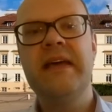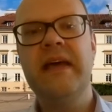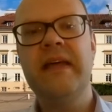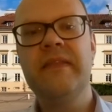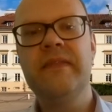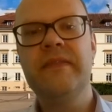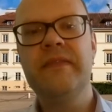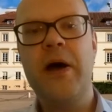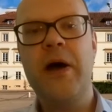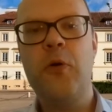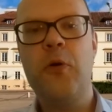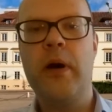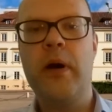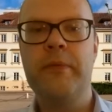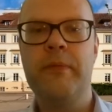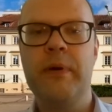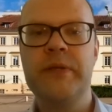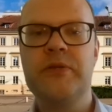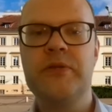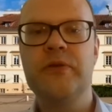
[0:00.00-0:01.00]
And now I
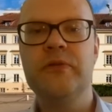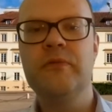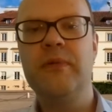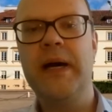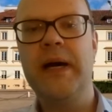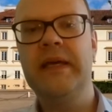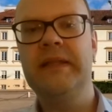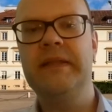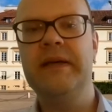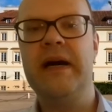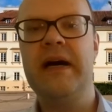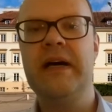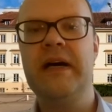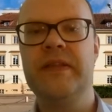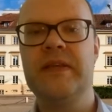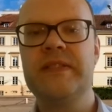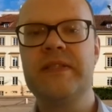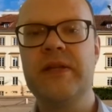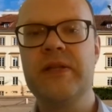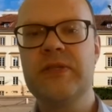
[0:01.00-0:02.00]
want to invite
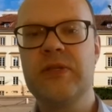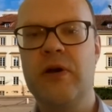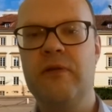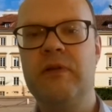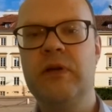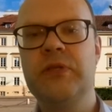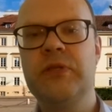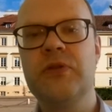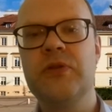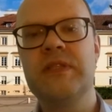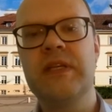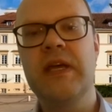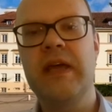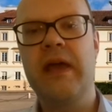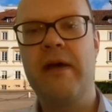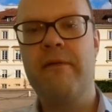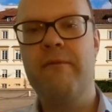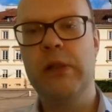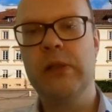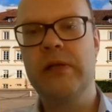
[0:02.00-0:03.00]
Anna Sirtsova to say
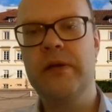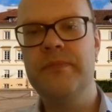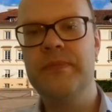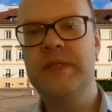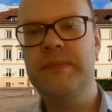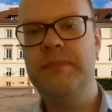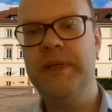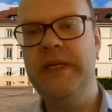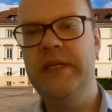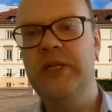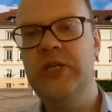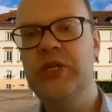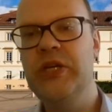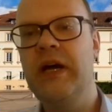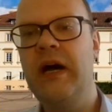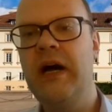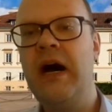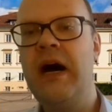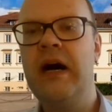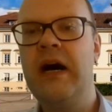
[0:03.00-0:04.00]
a welcome speech.
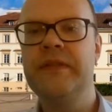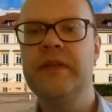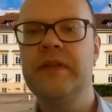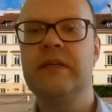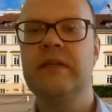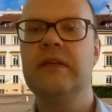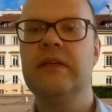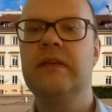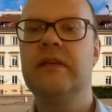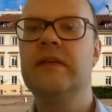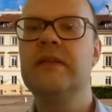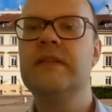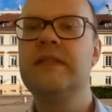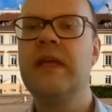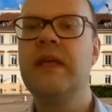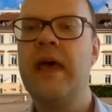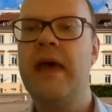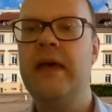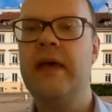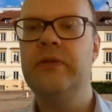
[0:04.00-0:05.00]
Anna is
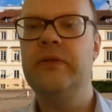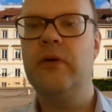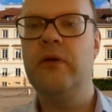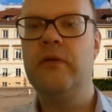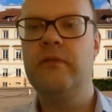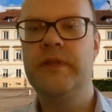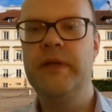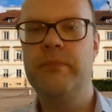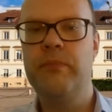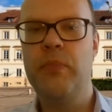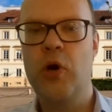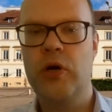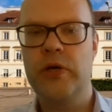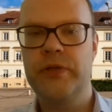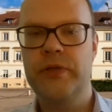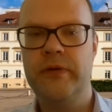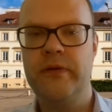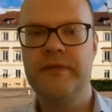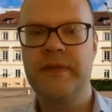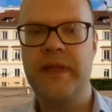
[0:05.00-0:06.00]
head of the
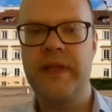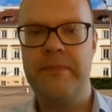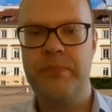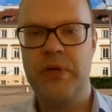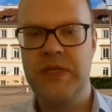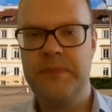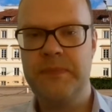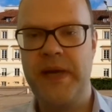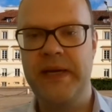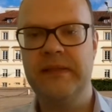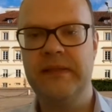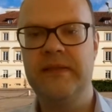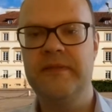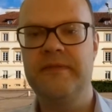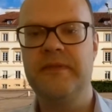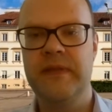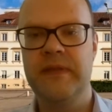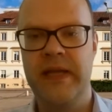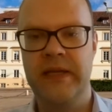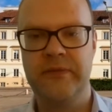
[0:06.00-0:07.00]
board of Time
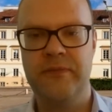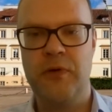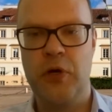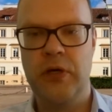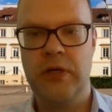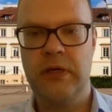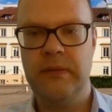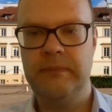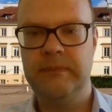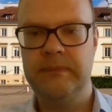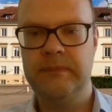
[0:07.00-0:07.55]
Perspective Network.